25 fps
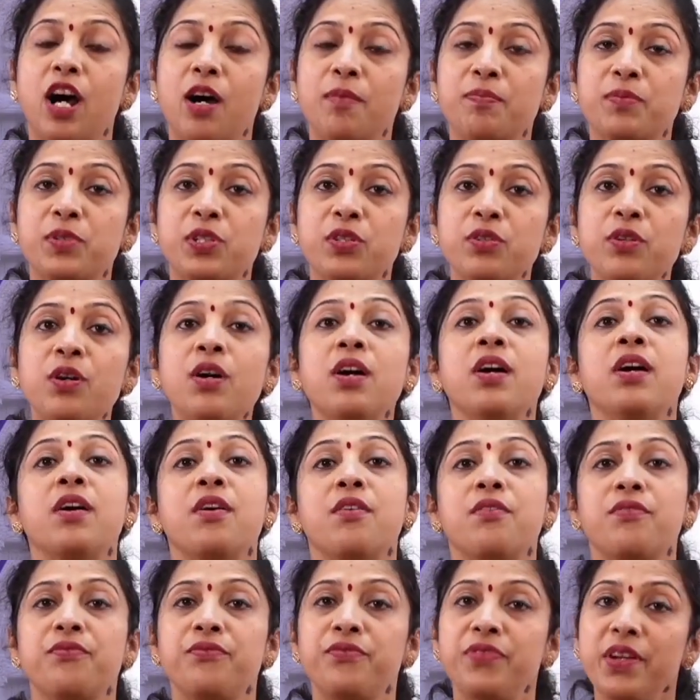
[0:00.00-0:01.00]
up to
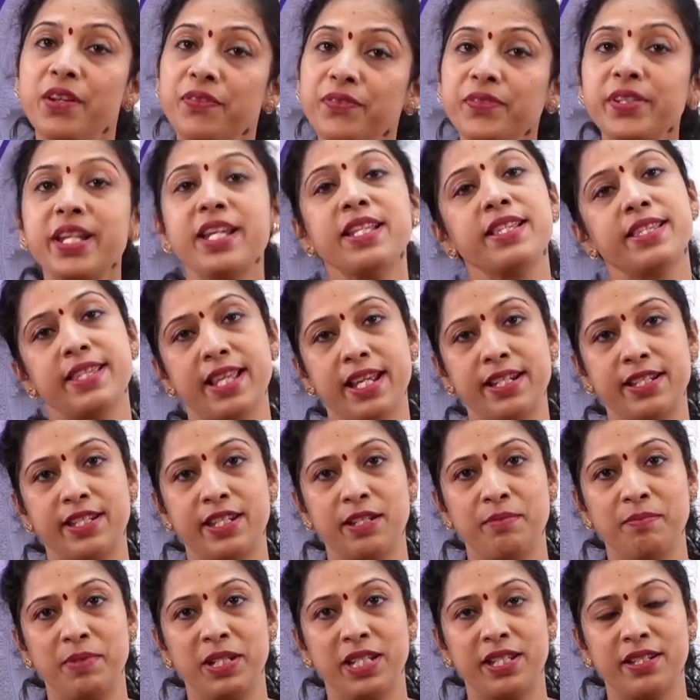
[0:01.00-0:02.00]
15
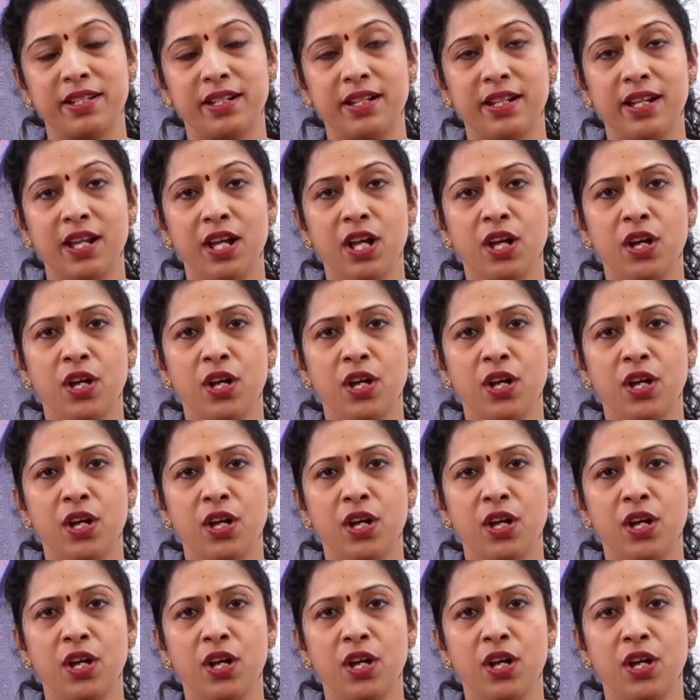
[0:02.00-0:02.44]
centimeter.